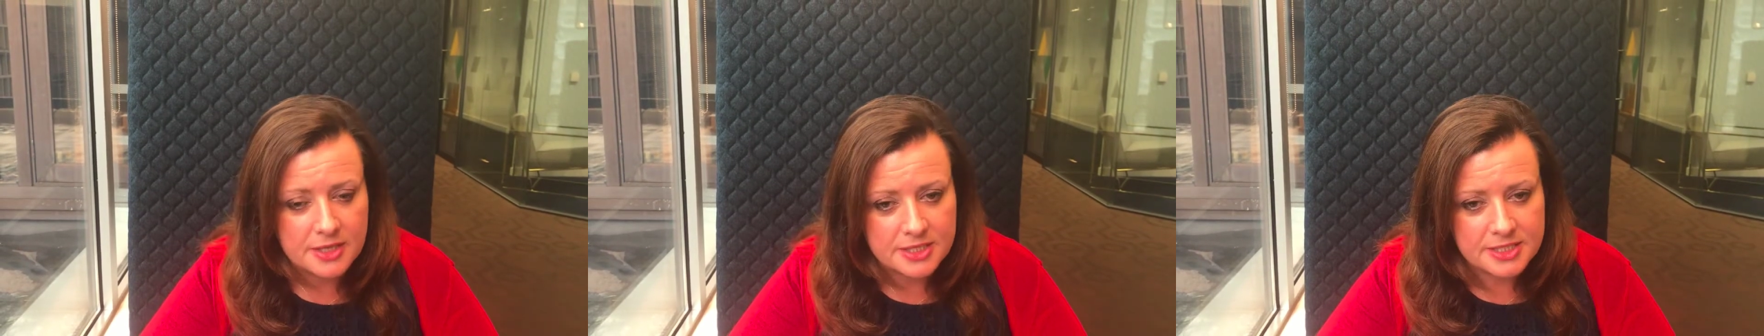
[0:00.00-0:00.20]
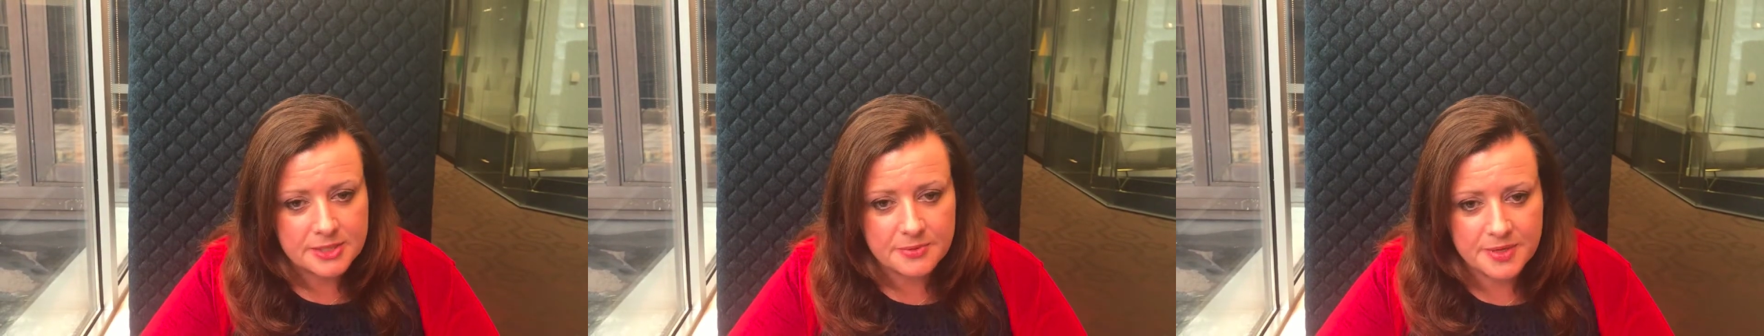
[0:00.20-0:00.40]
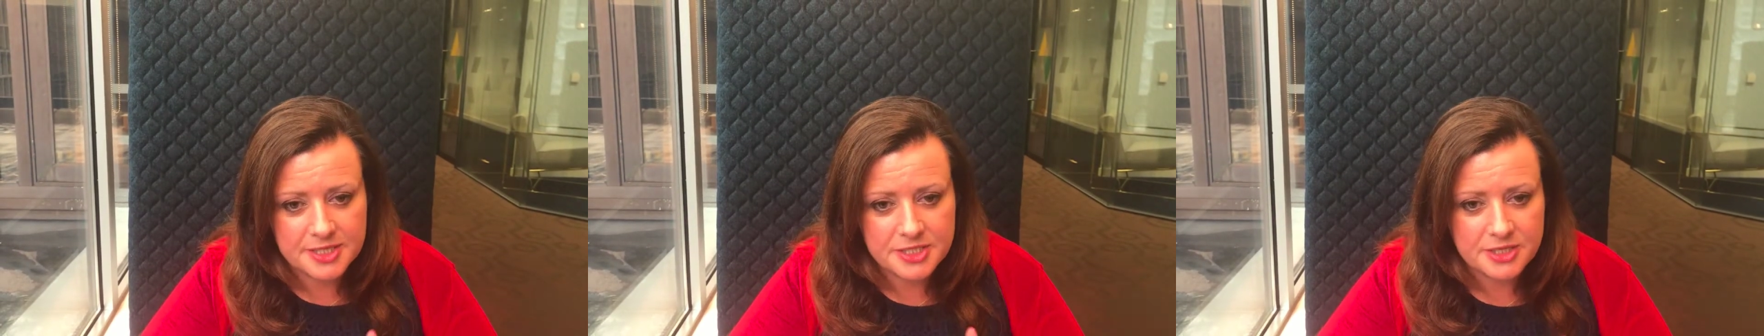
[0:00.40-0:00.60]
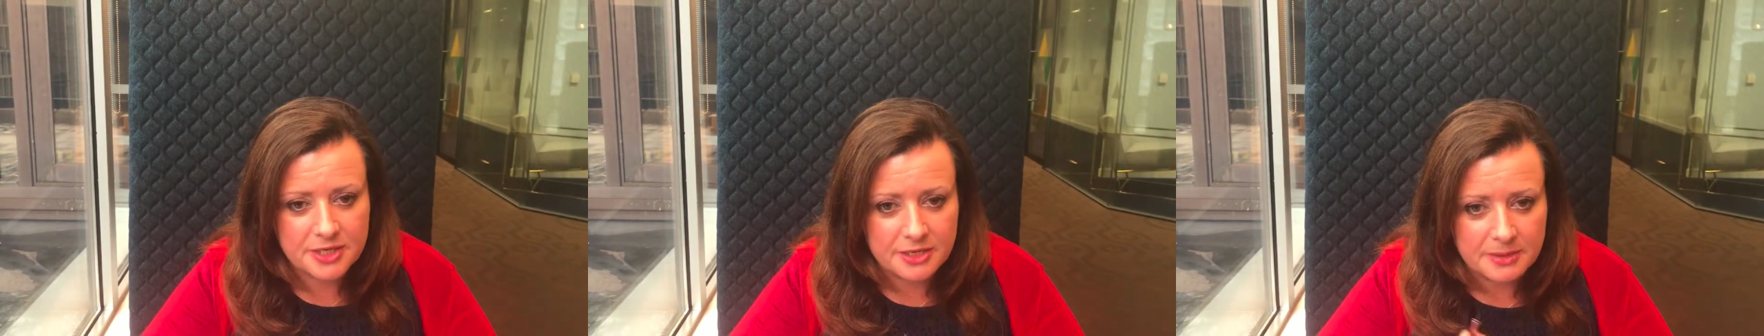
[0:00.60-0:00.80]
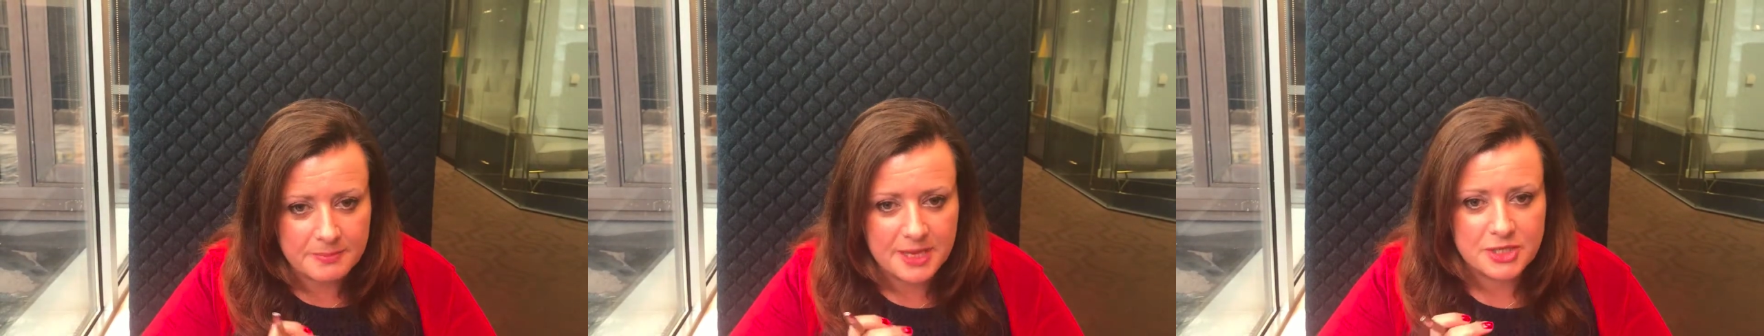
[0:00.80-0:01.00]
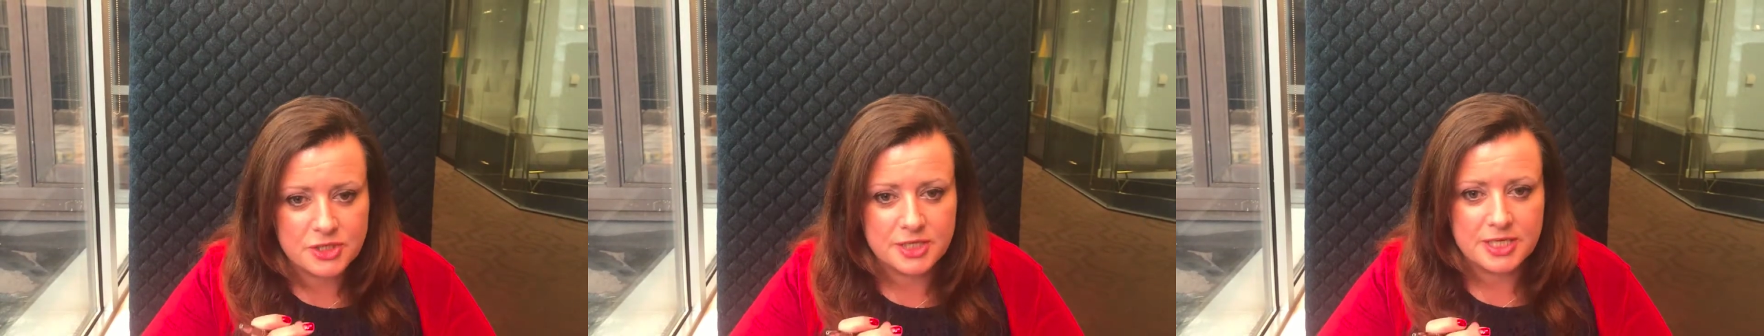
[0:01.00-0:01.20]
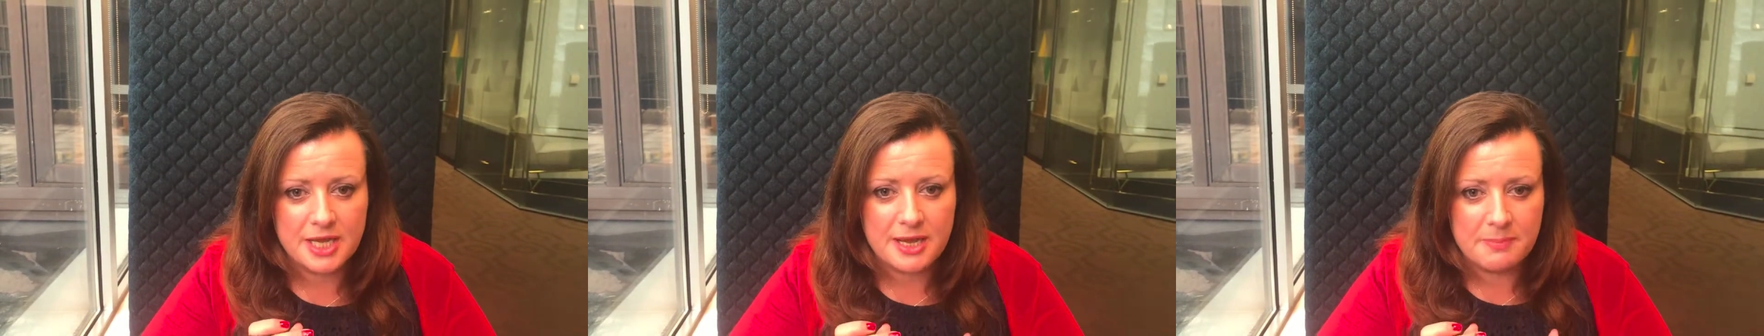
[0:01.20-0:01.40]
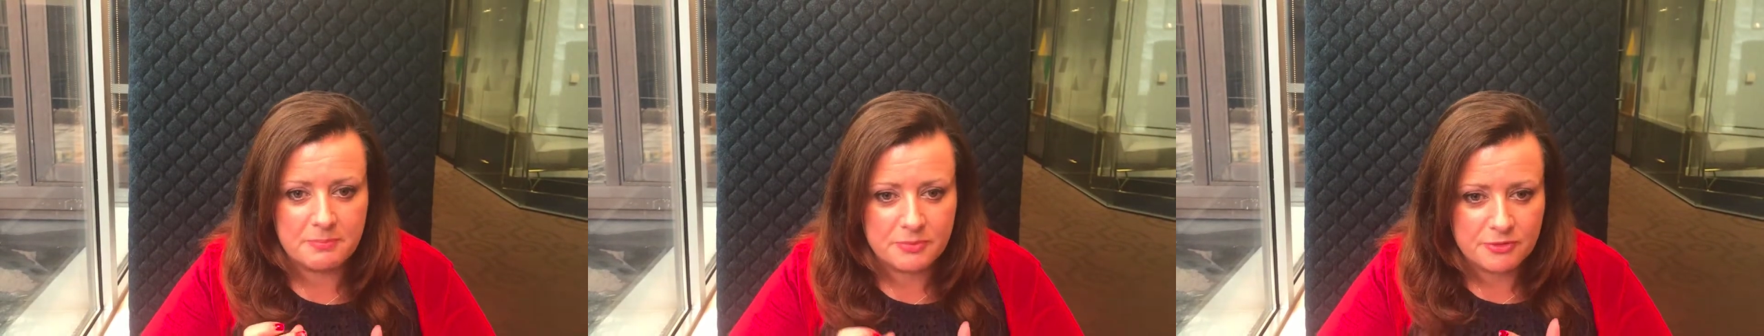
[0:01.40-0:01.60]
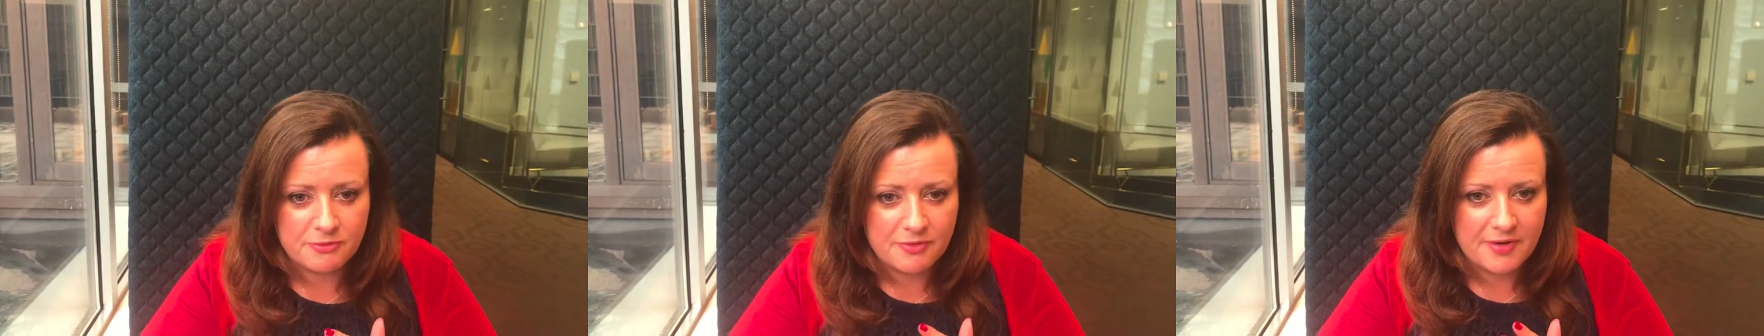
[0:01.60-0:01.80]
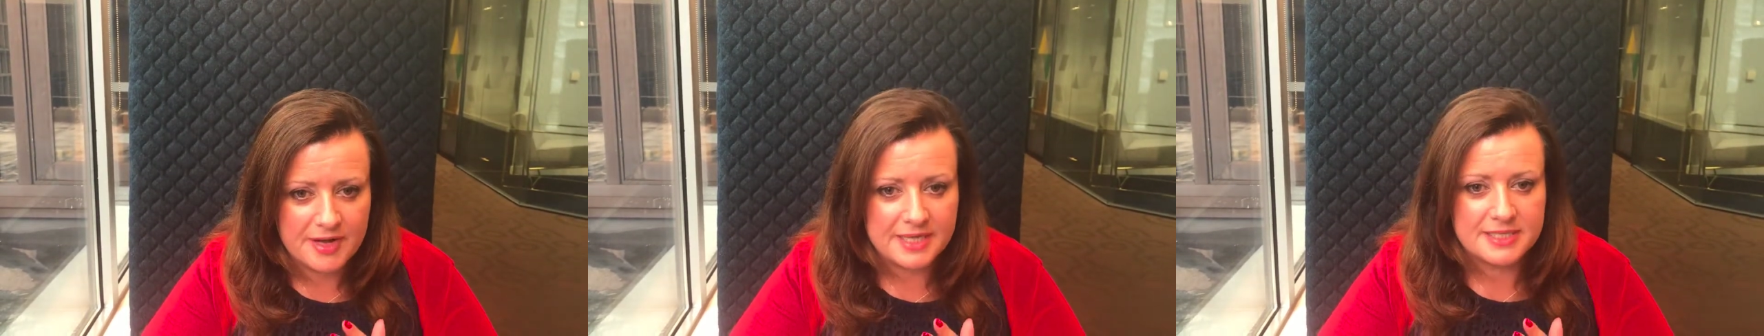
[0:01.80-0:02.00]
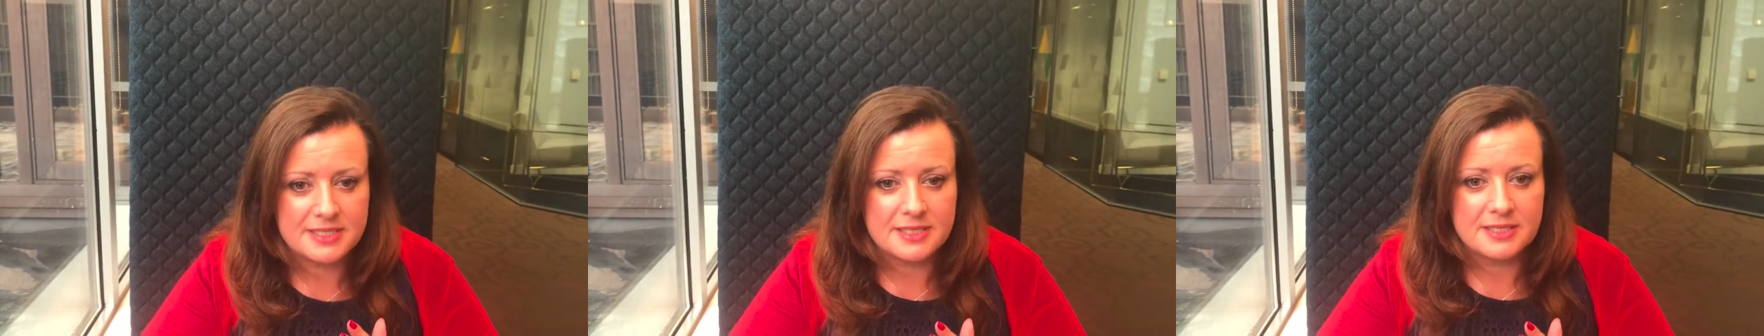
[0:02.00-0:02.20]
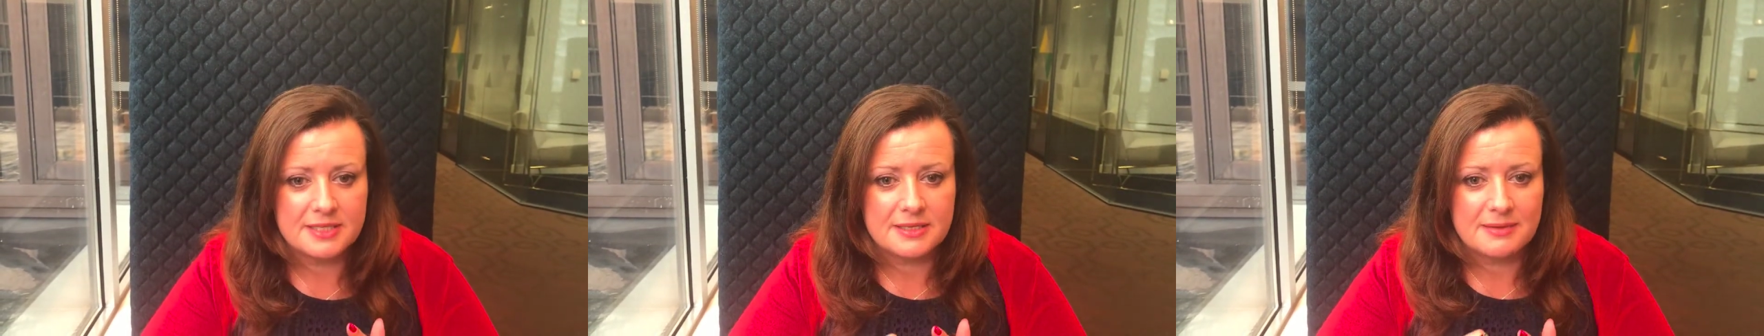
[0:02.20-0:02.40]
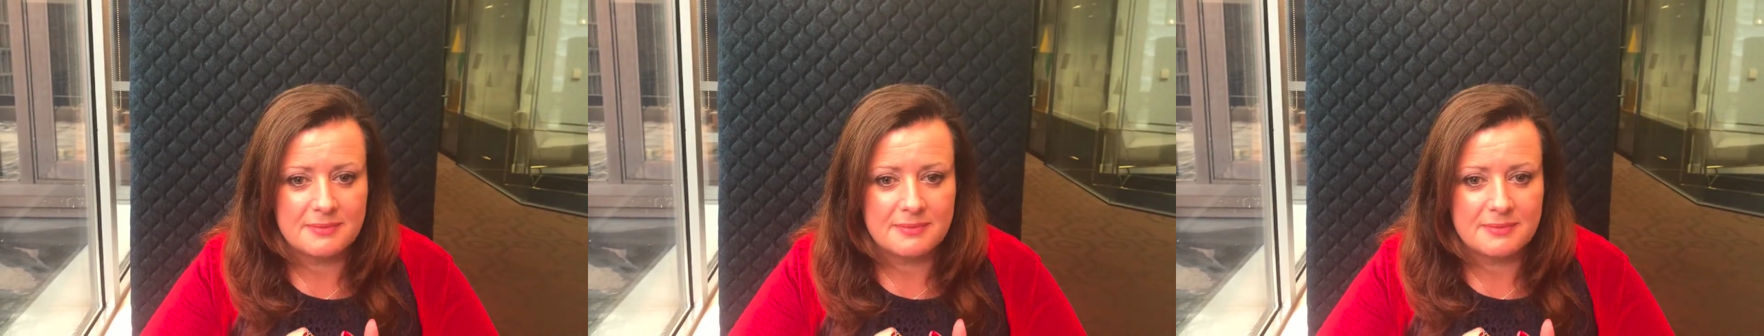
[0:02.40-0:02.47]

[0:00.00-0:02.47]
So as you can imagine, it provides